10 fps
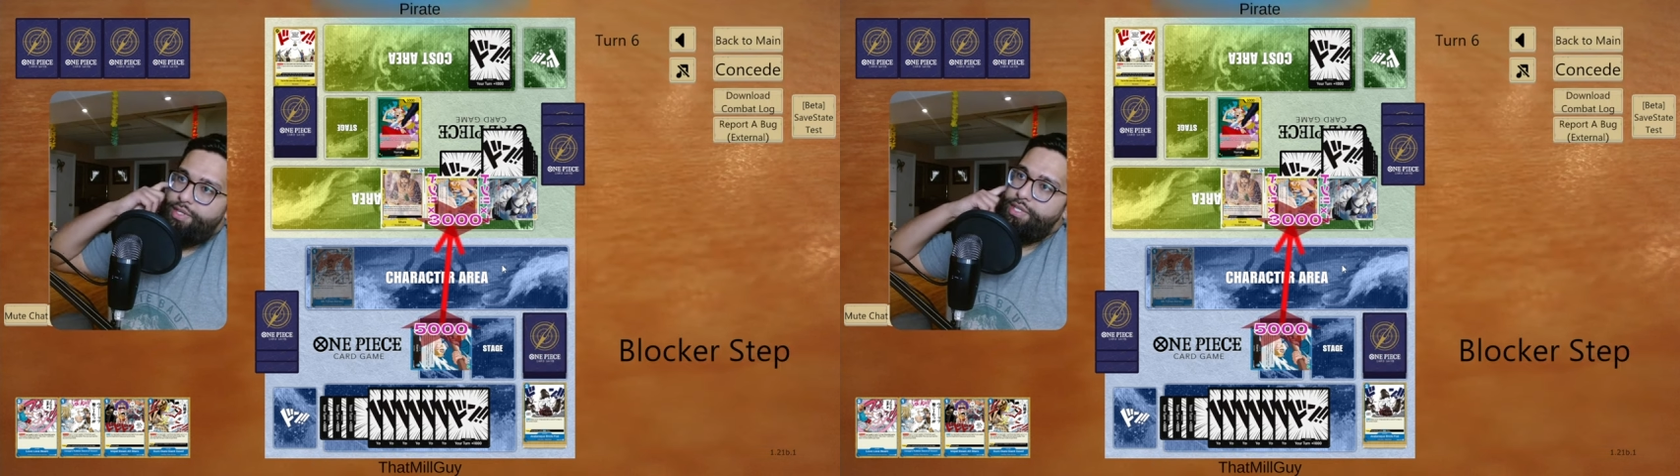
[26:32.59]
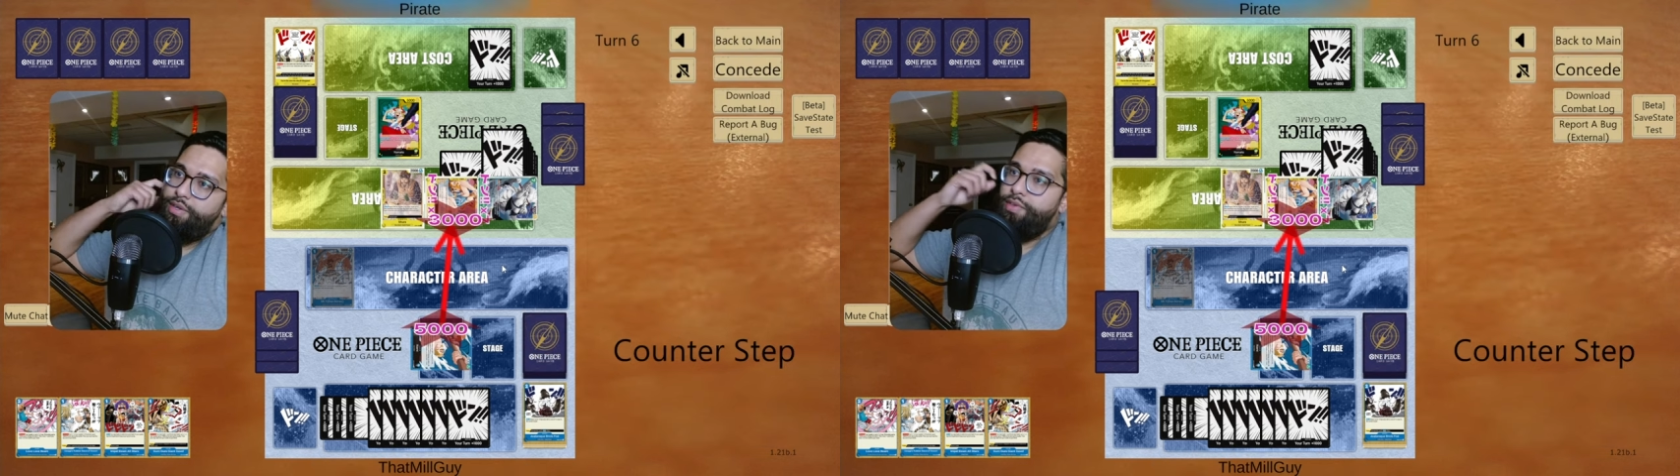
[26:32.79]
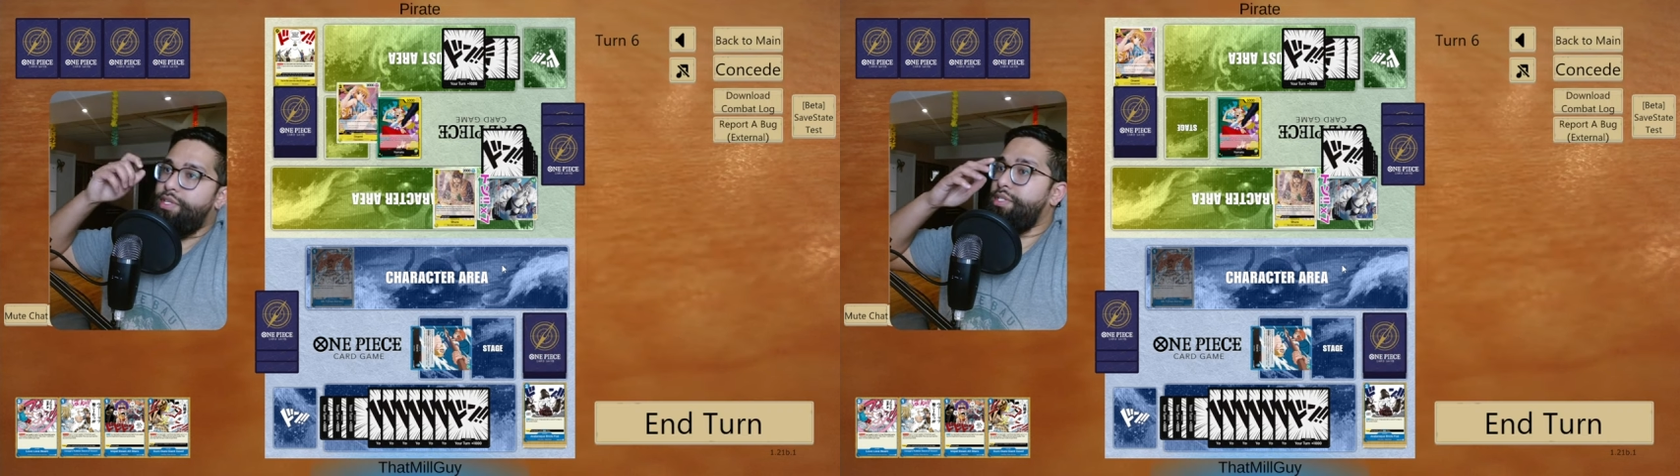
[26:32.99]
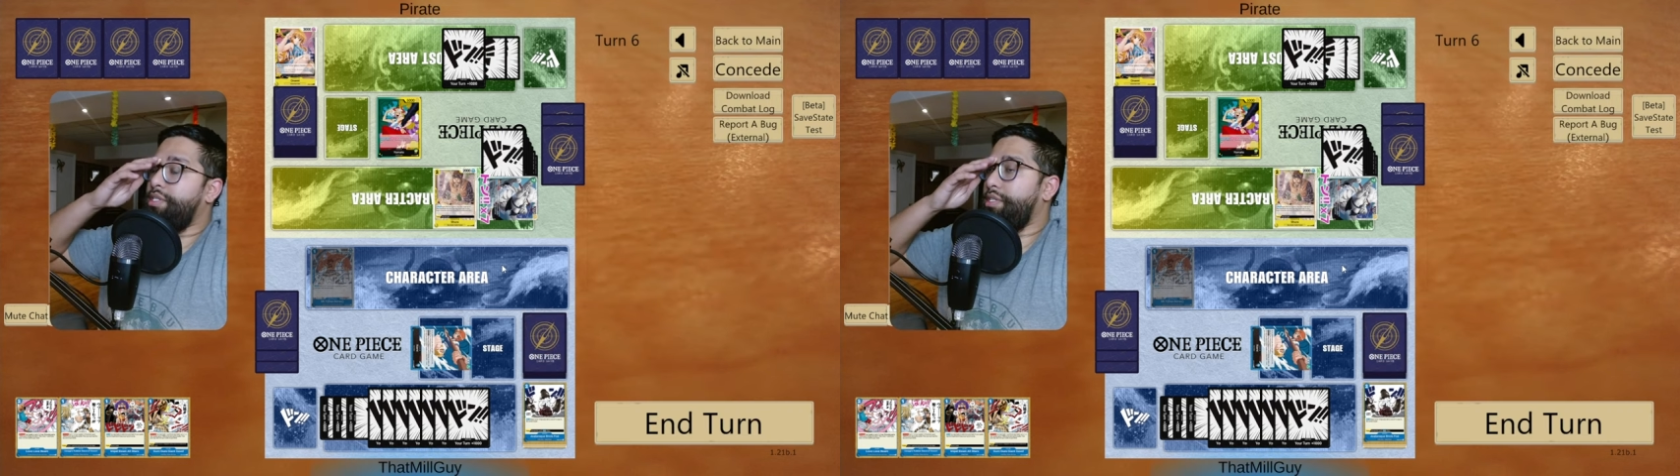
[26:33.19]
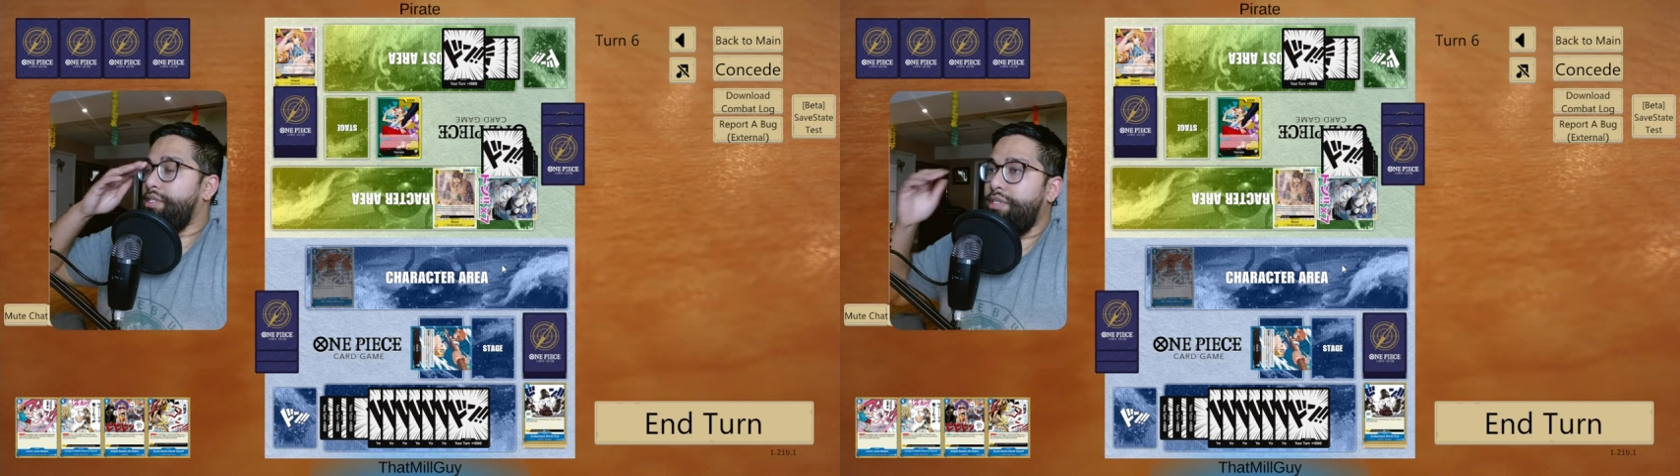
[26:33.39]
save
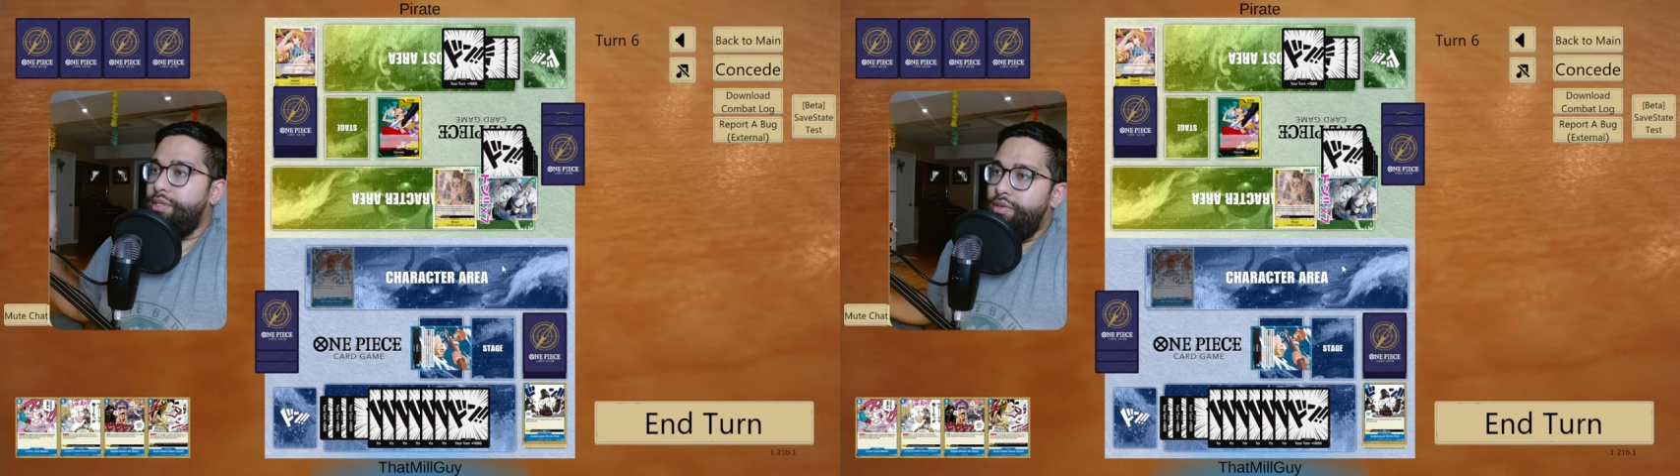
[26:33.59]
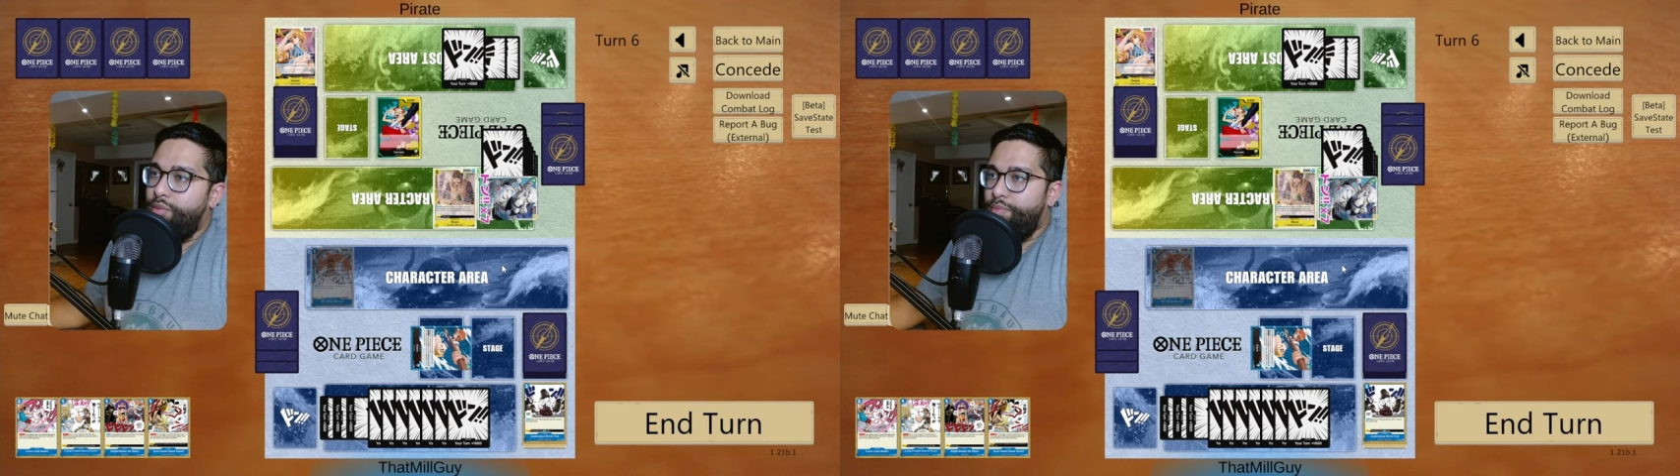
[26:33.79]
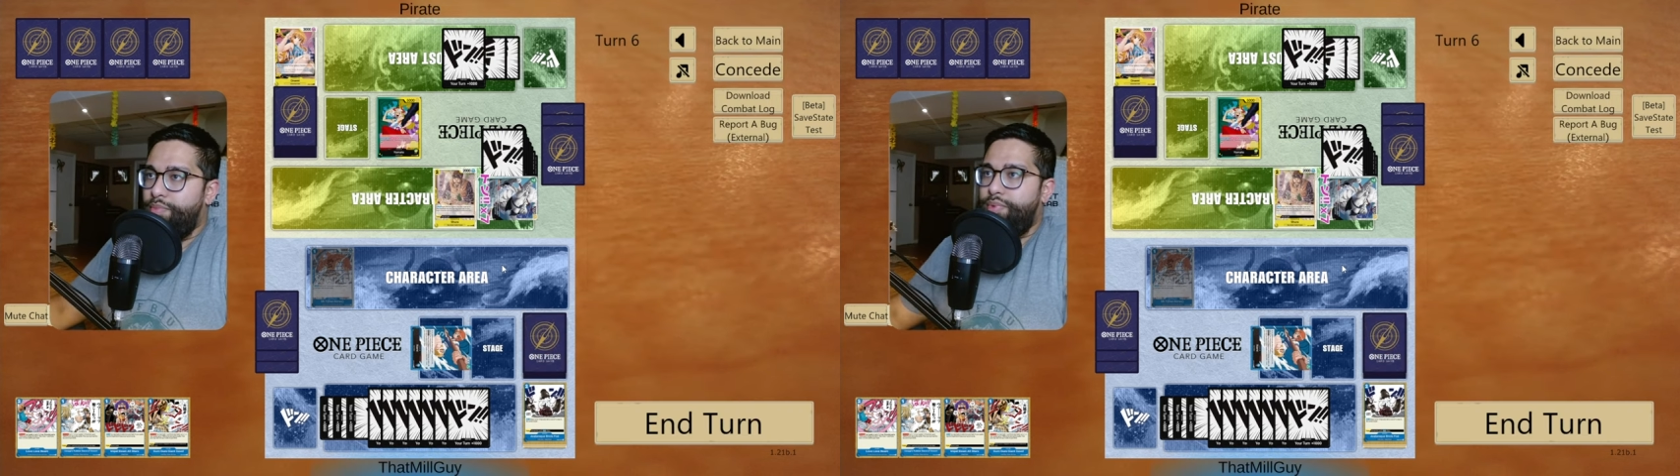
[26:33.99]
this. Nope.